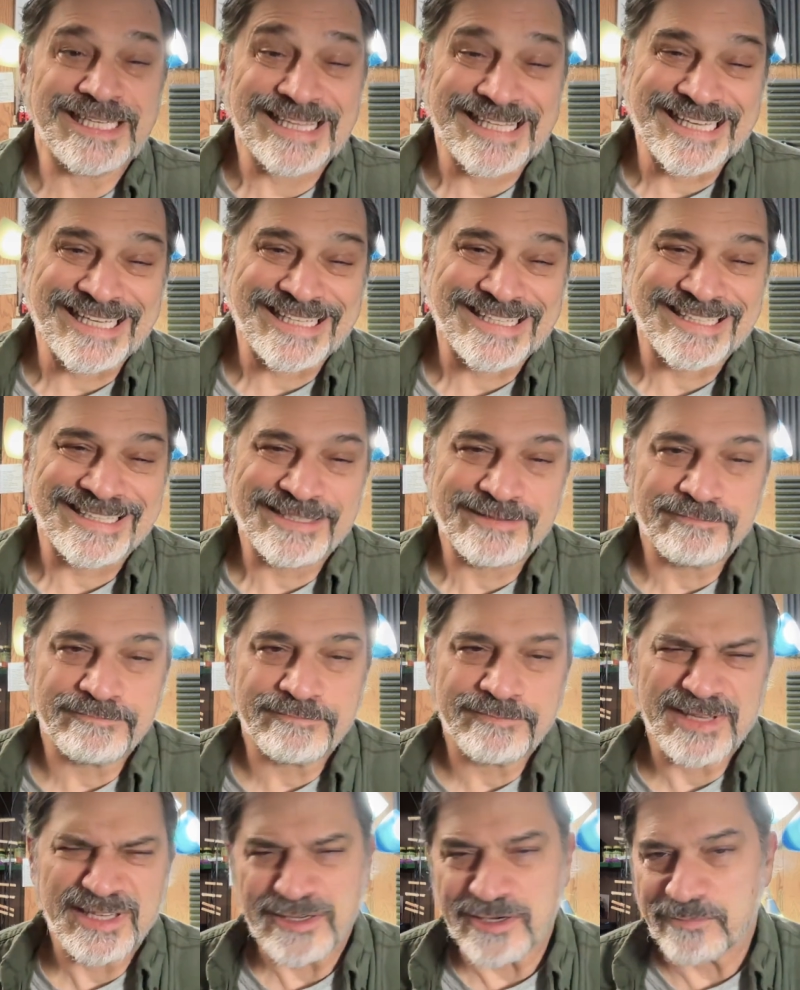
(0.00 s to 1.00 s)
lit,
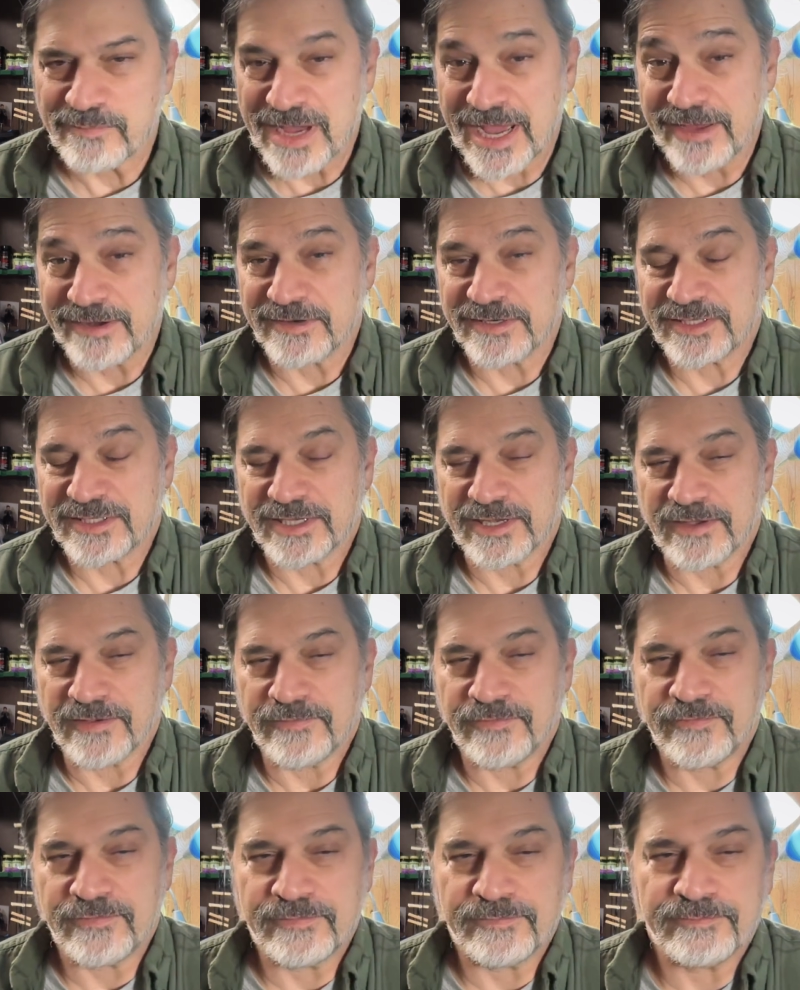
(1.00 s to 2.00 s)
and you're by
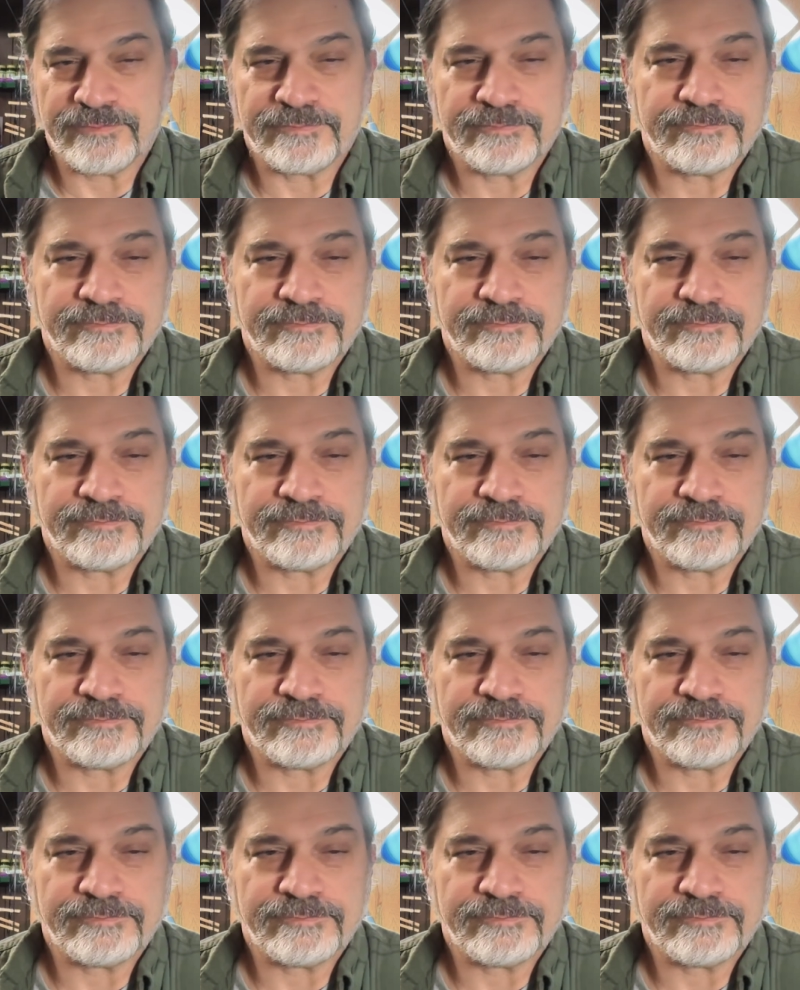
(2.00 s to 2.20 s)
yourself.